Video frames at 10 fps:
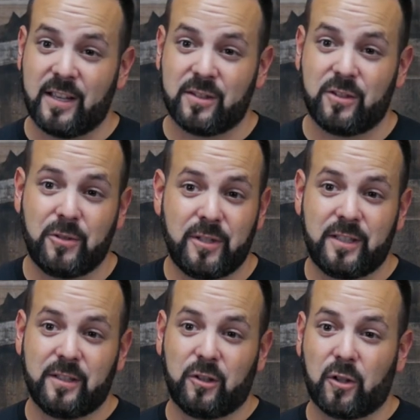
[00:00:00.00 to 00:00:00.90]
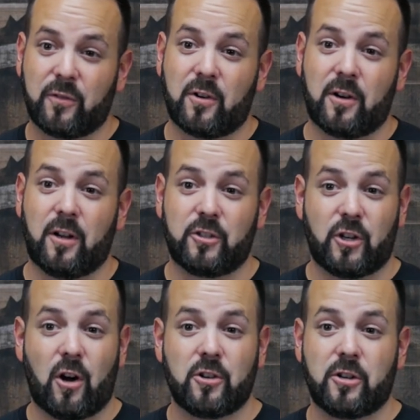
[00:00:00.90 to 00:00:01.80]
case, you need to look for a
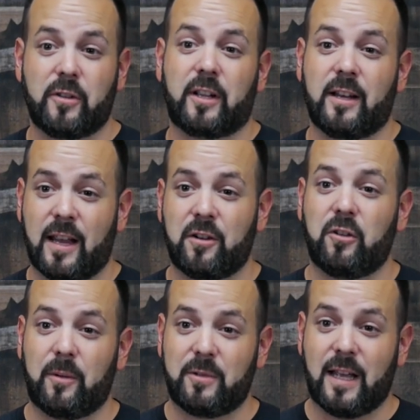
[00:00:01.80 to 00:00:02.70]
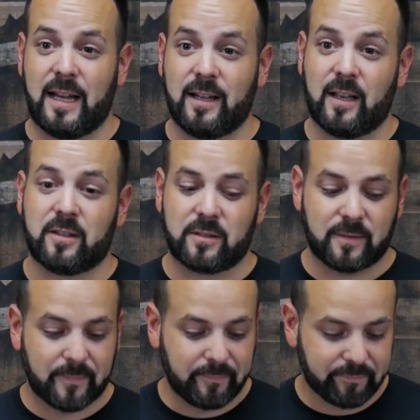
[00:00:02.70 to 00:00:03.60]
charger that can handle up to 8S.